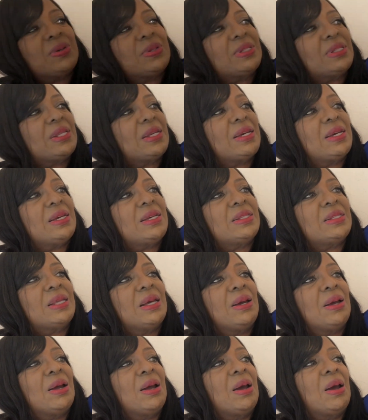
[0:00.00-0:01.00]
says,
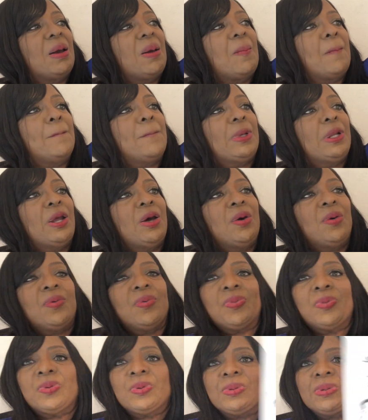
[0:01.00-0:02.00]

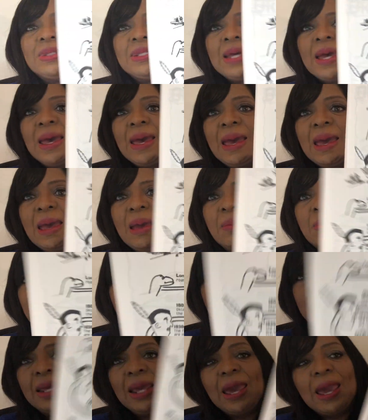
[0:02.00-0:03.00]
Blown Through Time.
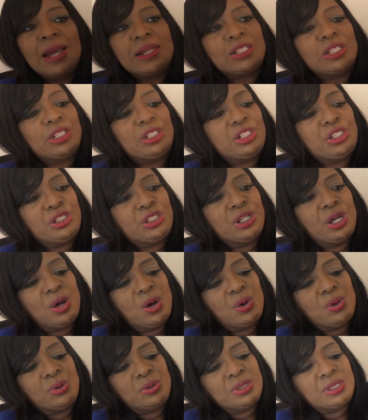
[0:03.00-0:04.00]
And it actually
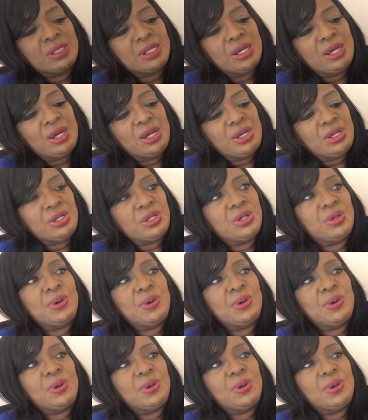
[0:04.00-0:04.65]
shows you